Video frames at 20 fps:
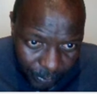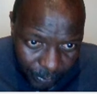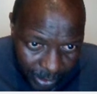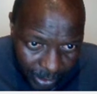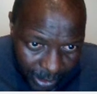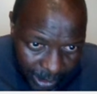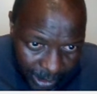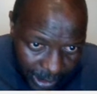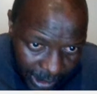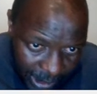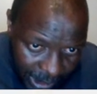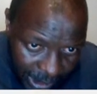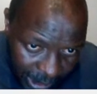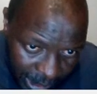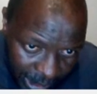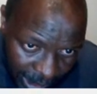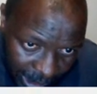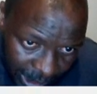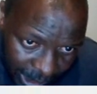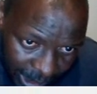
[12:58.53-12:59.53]
this
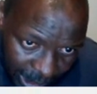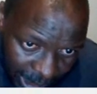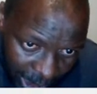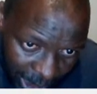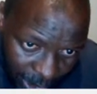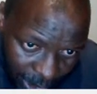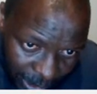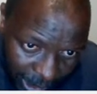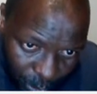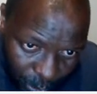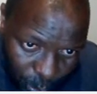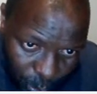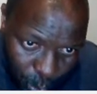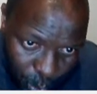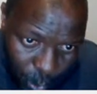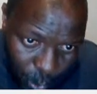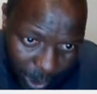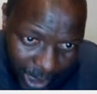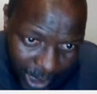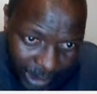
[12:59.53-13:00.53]
is now like
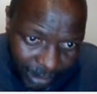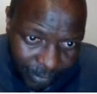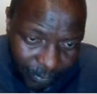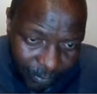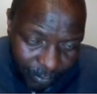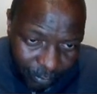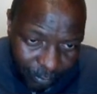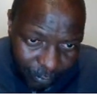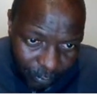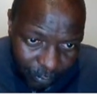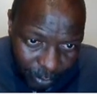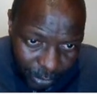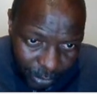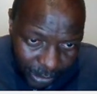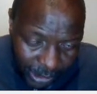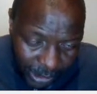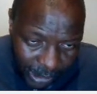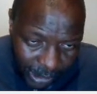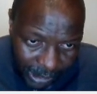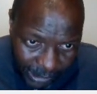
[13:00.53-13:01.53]
1
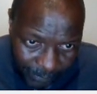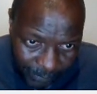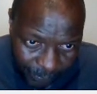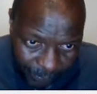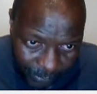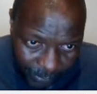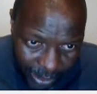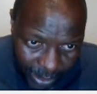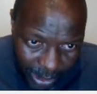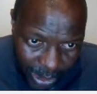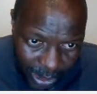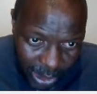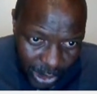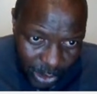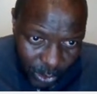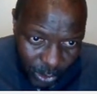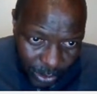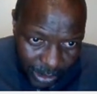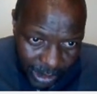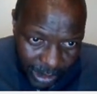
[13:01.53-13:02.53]
voltage. So
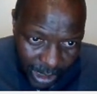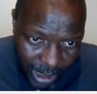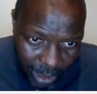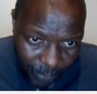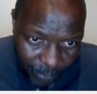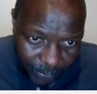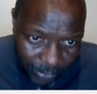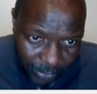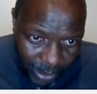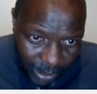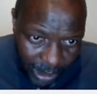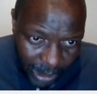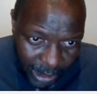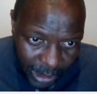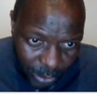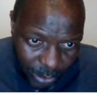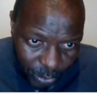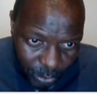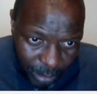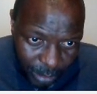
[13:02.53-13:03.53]
now it's going to